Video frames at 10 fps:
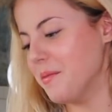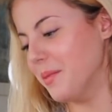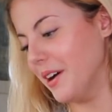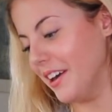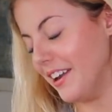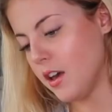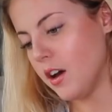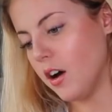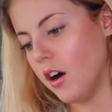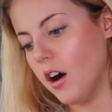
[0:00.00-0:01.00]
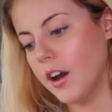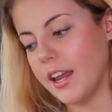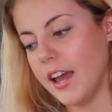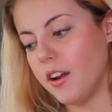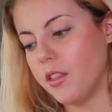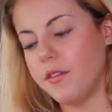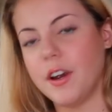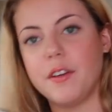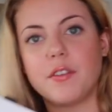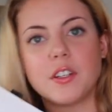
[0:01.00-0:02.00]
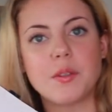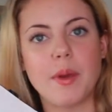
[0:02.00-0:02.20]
But again, on the very first